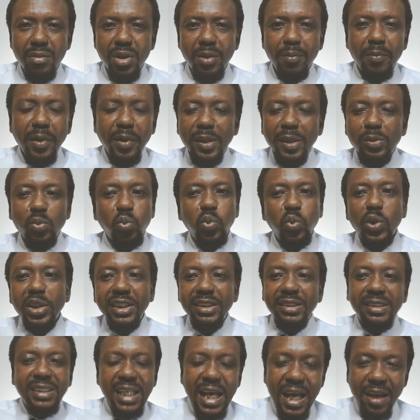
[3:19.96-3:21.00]
But with
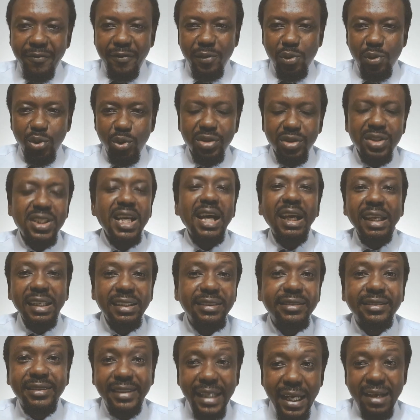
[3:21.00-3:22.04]
the devil, there
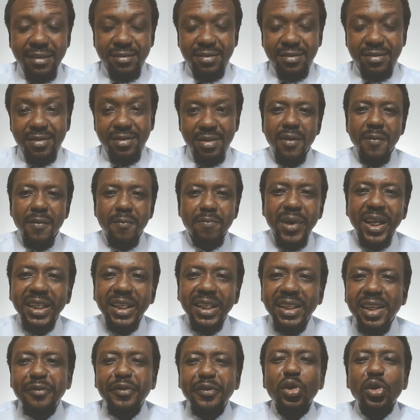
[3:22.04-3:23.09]
is death.
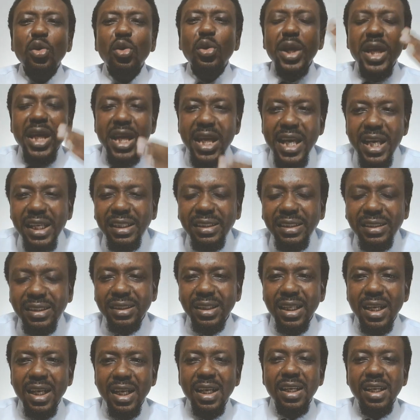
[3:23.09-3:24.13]
If you
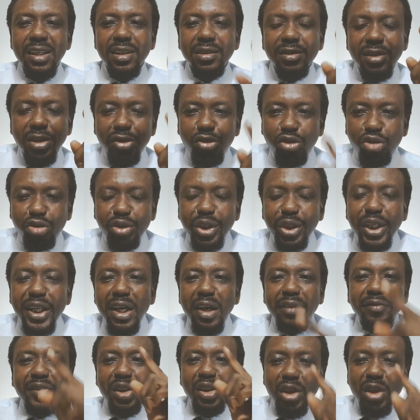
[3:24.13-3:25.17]
eat the tree
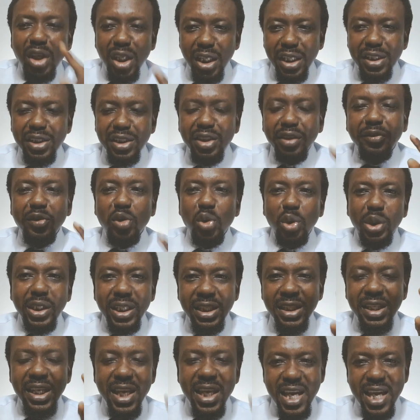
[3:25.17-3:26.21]
of the knowledge of good
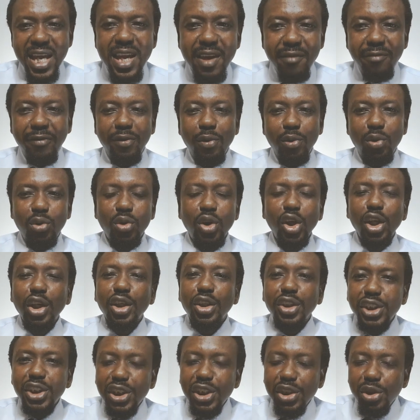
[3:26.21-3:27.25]
and evil,
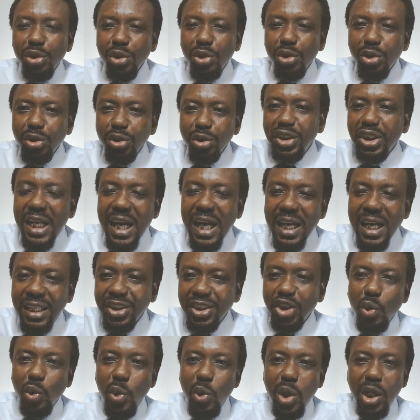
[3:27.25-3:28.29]
you shall
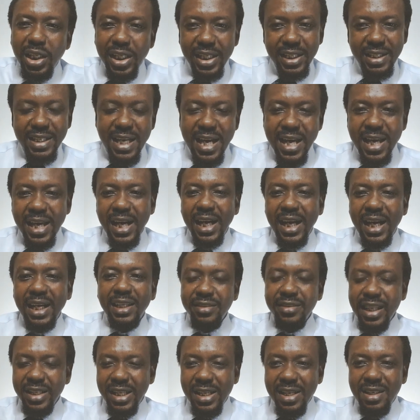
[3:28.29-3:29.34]
surely die. And
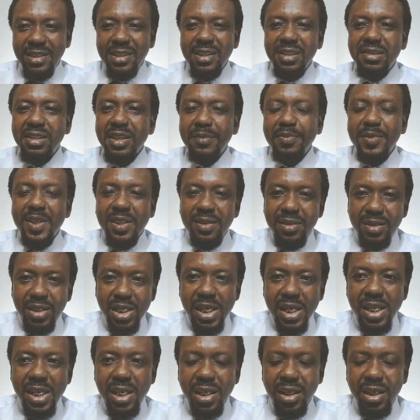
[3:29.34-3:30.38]
in Genesis chapter
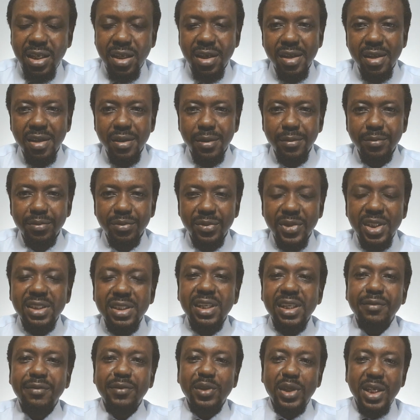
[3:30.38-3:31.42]
3, the
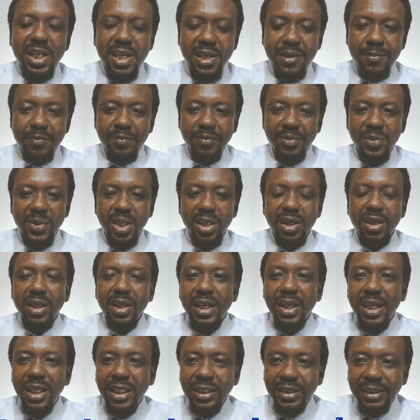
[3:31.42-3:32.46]
devil came
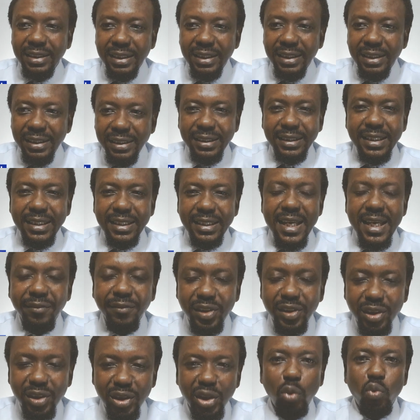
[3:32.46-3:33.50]
and
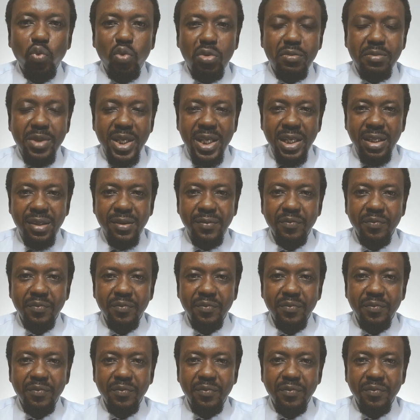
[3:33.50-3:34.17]
deceived the woman.